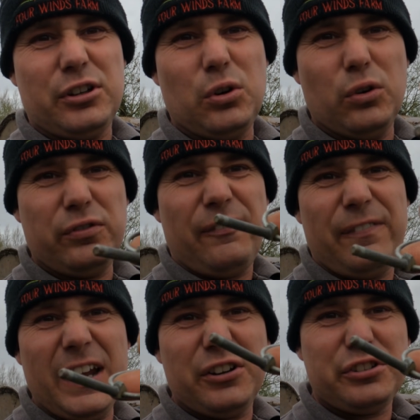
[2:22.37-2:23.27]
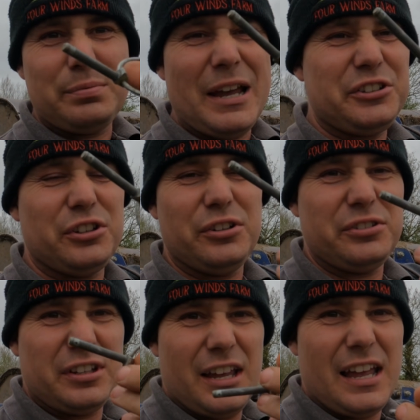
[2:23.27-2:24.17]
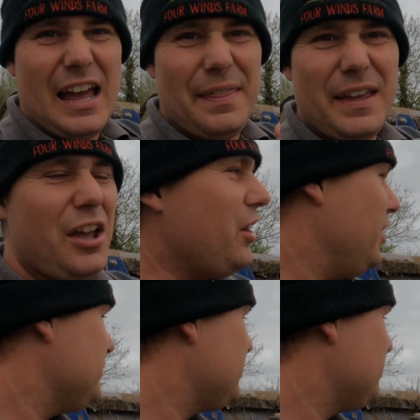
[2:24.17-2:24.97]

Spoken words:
called finger smashers, and they hurt.